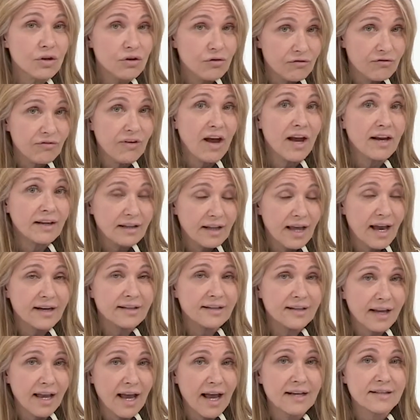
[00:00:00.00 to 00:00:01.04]
you find
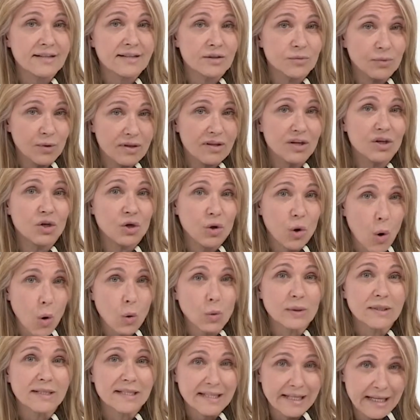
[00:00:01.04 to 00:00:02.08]
lactic acid within your
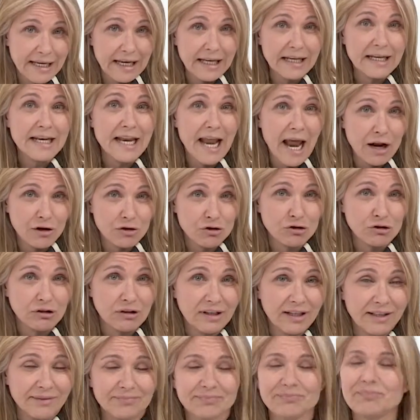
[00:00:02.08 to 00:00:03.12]
own skin
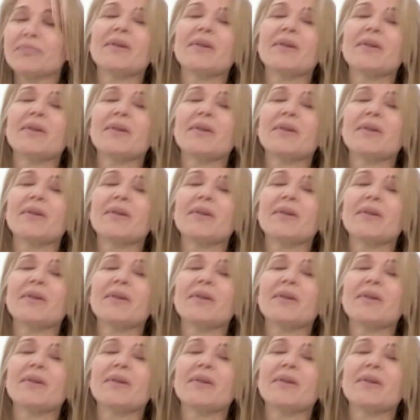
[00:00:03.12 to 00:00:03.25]
naturally?